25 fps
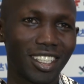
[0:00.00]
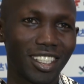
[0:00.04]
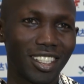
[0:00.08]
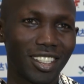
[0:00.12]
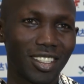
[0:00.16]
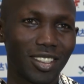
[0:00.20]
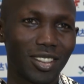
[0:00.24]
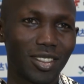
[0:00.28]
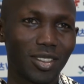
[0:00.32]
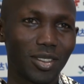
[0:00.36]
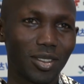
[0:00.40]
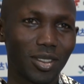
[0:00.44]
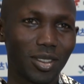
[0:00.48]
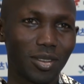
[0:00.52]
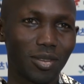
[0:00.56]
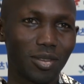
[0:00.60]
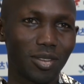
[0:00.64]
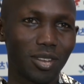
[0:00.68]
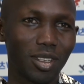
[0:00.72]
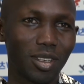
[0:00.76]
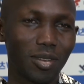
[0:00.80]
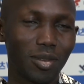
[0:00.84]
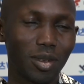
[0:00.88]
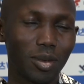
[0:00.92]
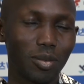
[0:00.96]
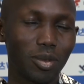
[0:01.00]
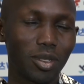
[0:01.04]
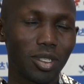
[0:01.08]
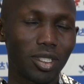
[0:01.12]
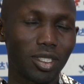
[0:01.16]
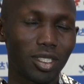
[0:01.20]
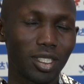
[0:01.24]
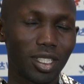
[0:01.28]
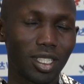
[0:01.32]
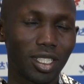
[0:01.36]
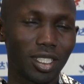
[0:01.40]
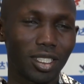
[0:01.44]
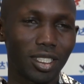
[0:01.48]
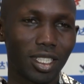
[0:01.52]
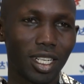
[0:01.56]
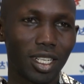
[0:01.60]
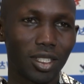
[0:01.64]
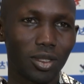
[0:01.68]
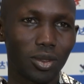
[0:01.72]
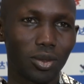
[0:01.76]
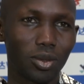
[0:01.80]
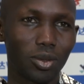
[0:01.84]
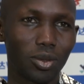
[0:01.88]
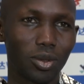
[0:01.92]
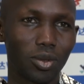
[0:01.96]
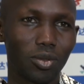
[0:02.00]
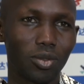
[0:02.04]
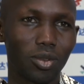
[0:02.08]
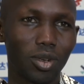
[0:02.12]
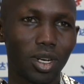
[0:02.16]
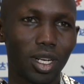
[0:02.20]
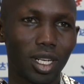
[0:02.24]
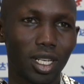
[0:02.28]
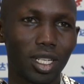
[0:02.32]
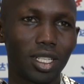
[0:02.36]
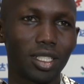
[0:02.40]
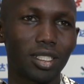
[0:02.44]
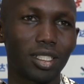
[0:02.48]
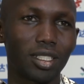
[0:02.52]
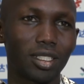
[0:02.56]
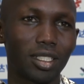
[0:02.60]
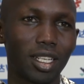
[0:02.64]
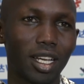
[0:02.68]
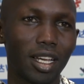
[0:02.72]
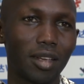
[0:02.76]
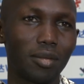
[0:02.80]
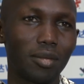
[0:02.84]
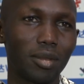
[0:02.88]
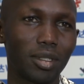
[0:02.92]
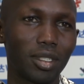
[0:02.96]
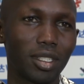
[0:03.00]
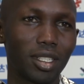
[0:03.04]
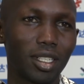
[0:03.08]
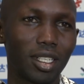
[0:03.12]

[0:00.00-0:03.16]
So if everybody's really trying to go for against the time,